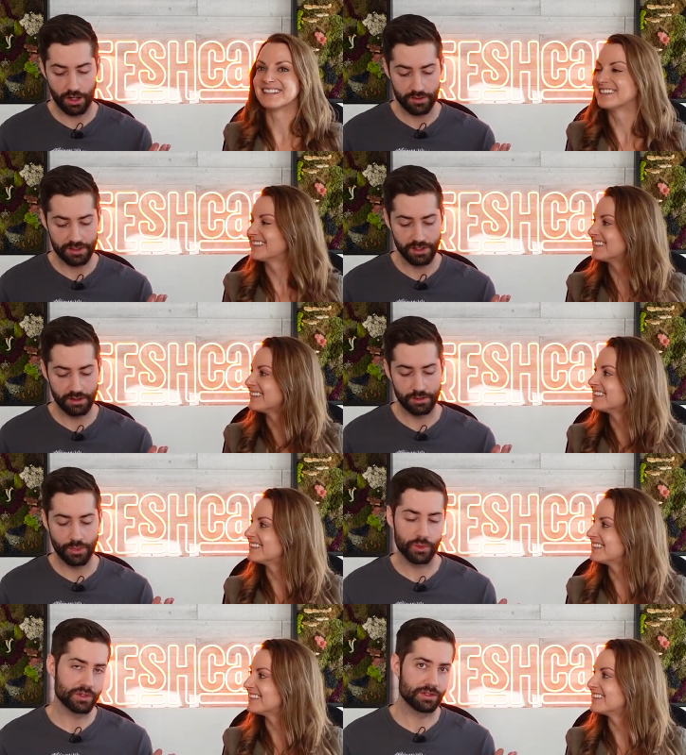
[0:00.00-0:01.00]
Speaker 1: Obviously, the
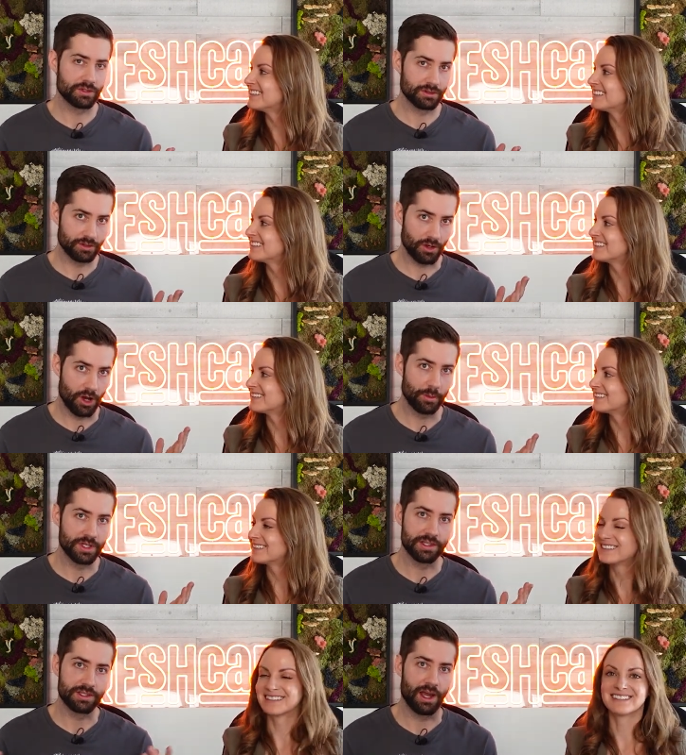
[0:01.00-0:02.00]
most
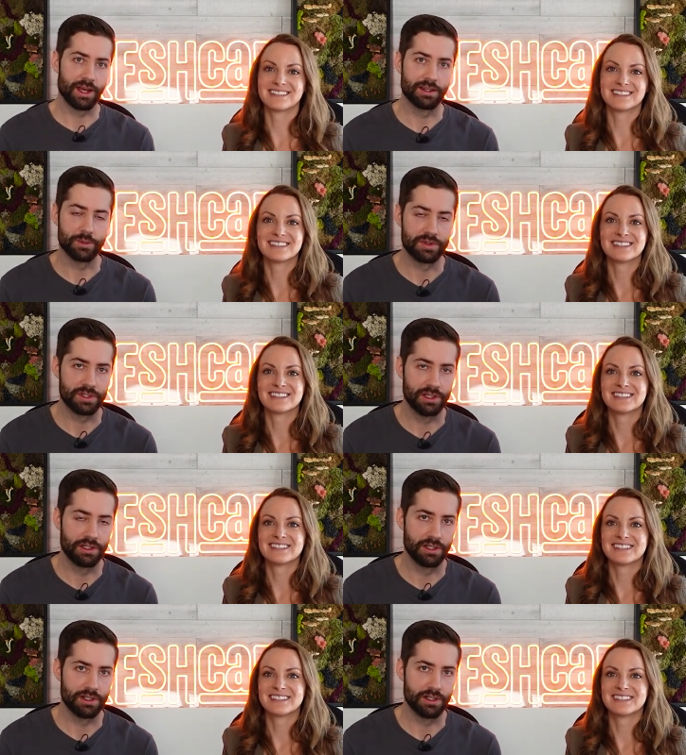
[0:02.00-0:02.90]
common stack that we've seen